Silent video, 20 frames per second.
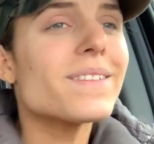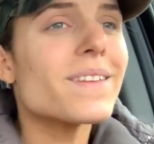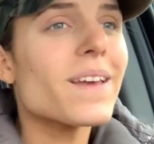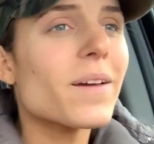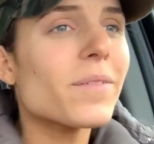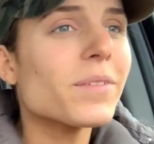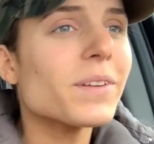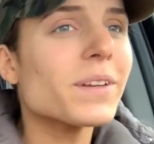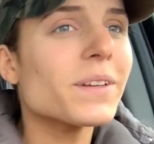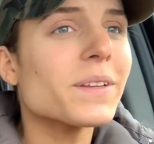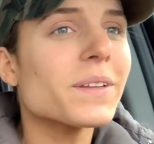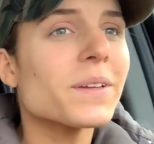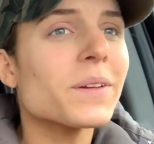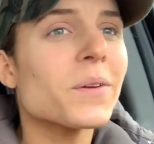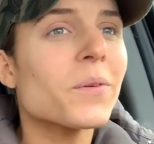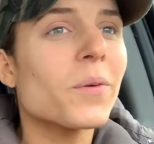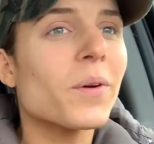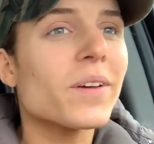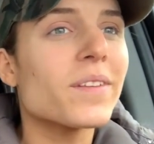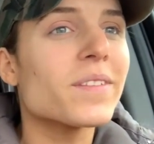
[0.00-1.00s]

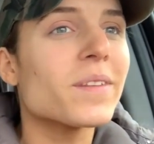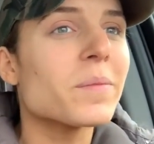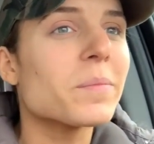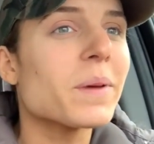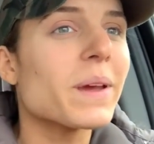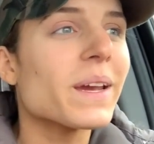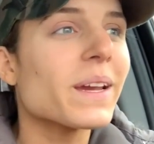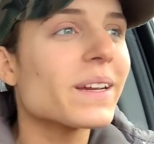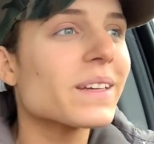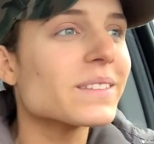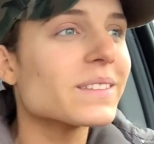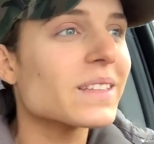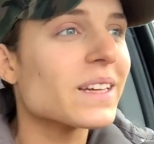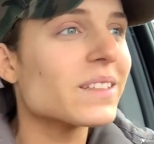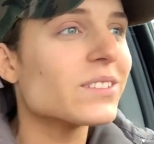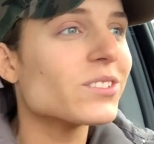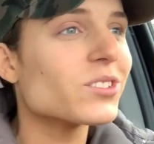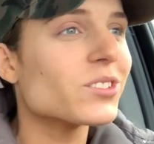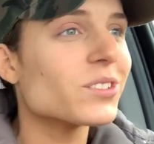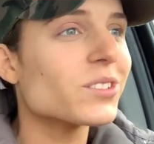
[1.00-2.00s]
Definitely wasn't paying
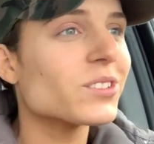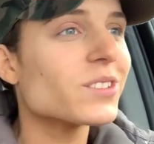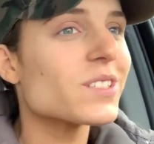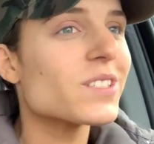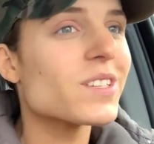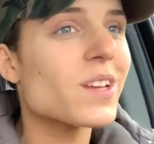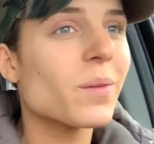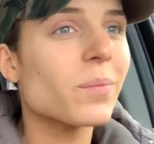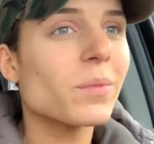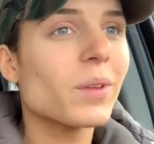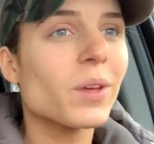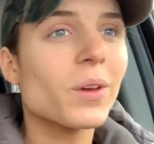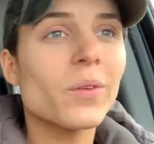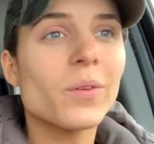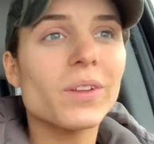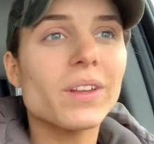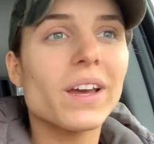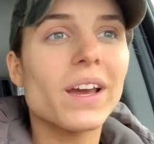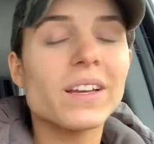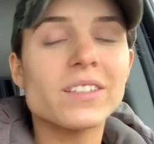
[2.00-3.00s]
attention or something.
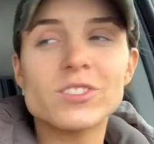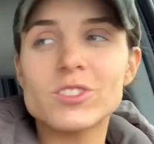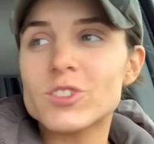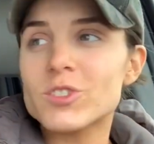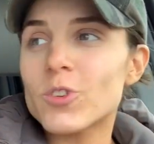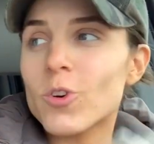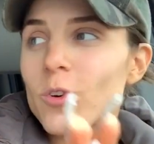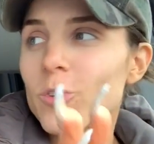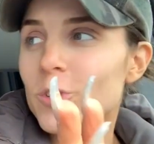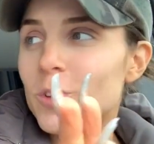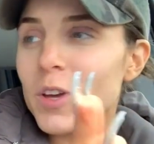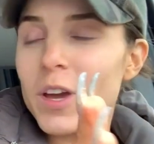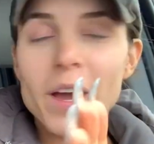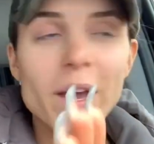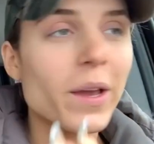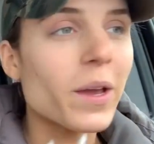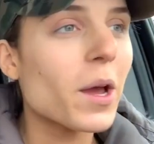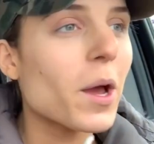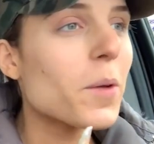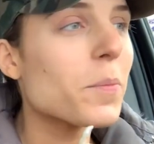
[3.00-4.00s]
With I just totally
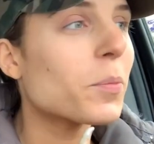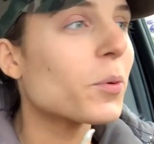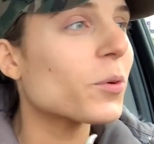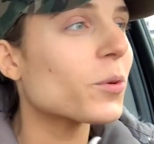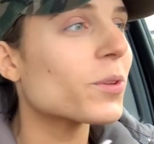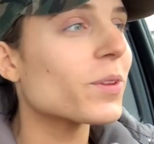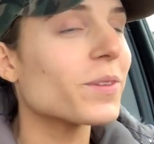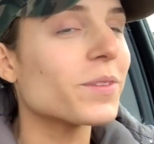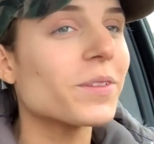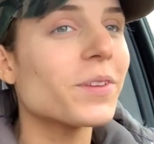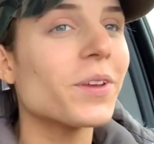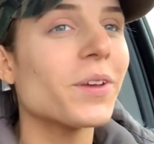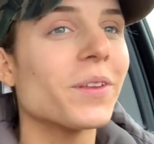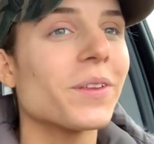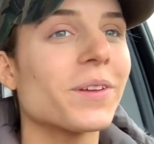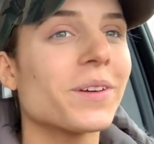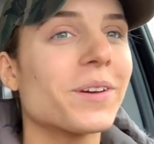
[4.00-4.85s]
I, I pulled into the